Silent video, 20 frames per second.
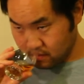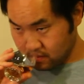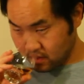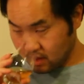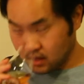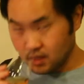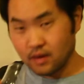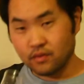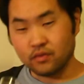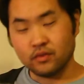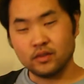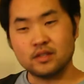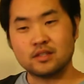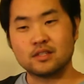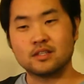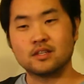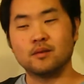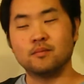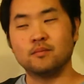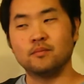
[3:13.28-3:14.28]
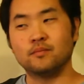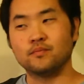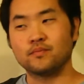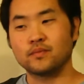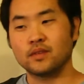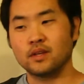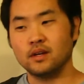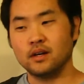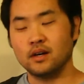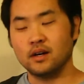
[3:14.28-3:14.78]
And definitely some
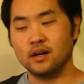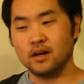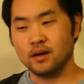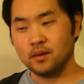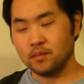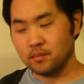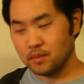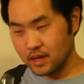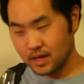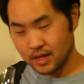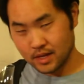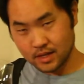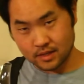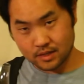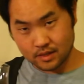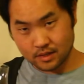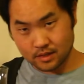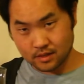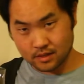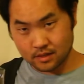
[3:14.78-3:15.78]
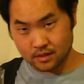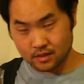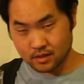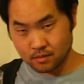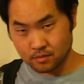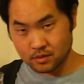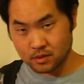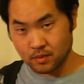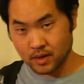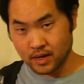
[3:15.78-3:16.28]

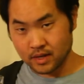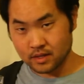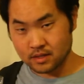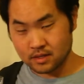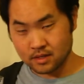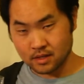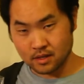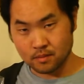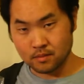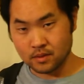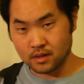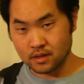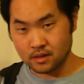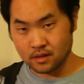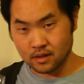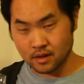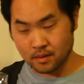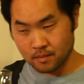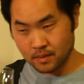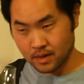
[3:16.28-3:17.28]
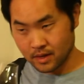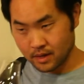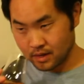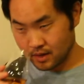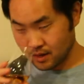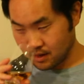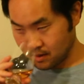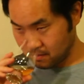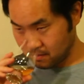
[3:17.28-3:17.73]
spice, cinnamon, nutmeg, and